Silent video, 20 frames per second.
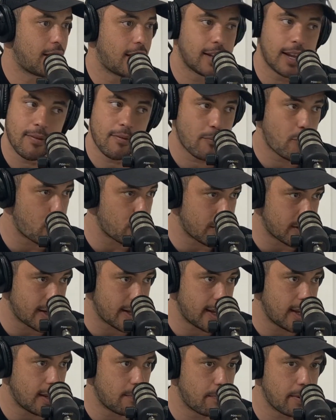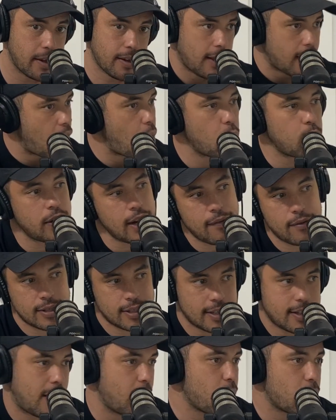Like I love it more than league, but like I'll
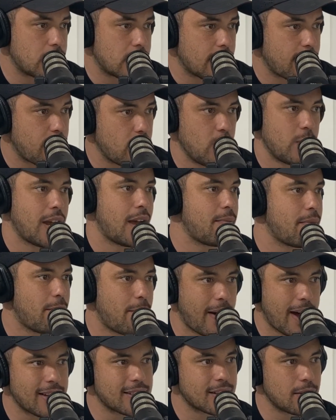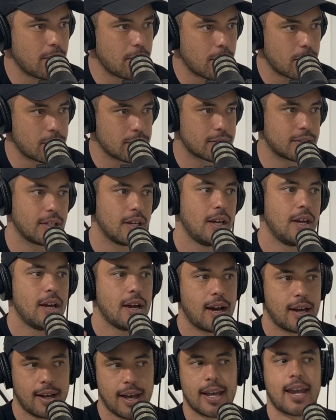never sit there and watch a full game of basketball because
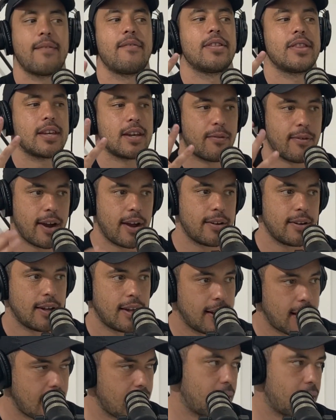I like everything around it.